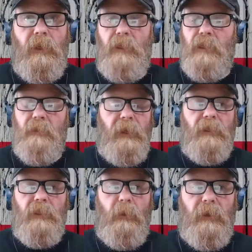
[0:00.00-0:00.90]
And it just made
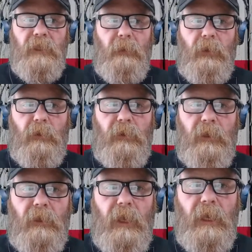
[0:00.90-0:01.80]
it so much simpler
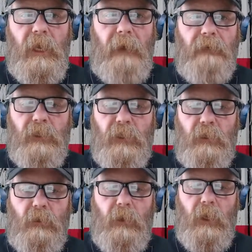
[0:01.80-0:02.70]
than having
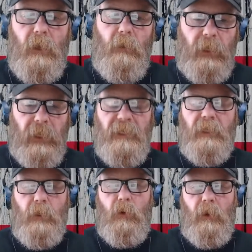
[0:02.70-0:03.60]
to
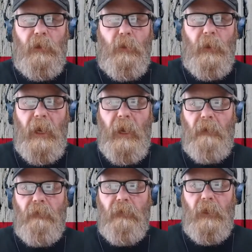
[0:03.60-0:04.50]
place an order on your
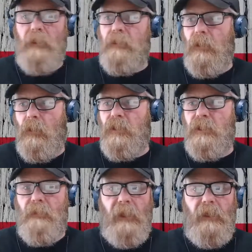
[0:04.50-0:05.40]
behalf, right? So it
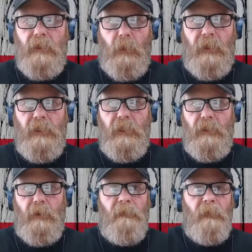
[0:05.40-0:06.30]
just made it so much
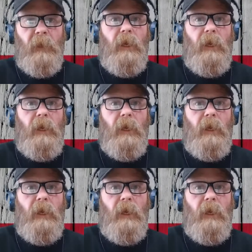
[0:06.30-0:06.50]
easier.